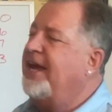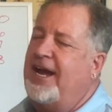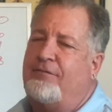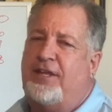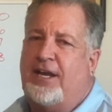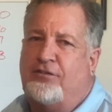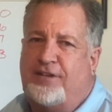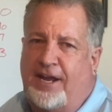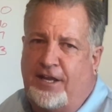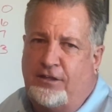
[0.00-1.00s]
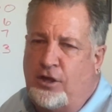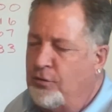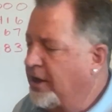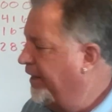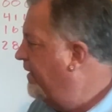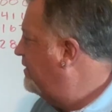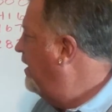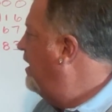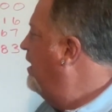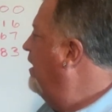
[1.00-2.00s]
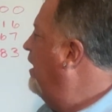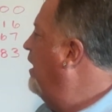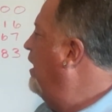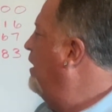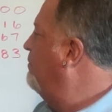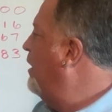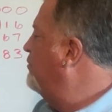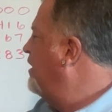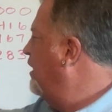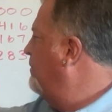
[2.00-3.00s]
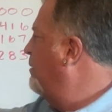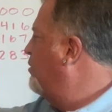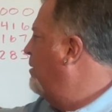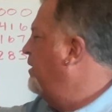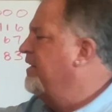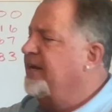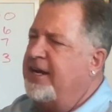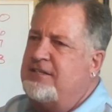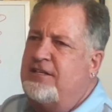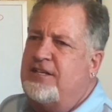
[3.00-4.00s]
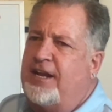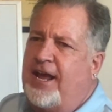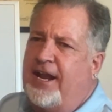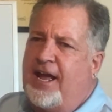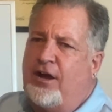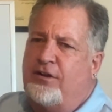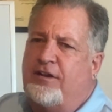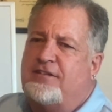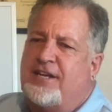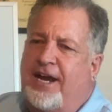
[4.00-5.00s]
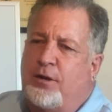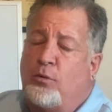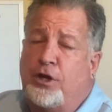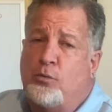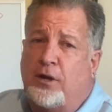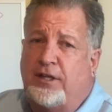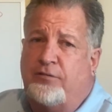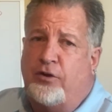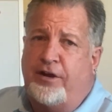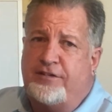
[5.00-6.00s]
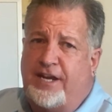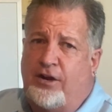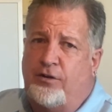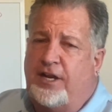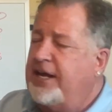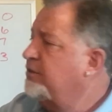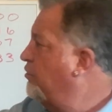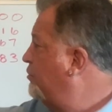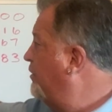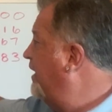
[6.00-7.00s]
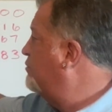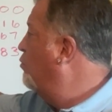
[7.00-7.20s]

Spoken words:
they have the outstanding loan on it. I was talking about property taxes and how to decide where you want to live around town, and I told you that's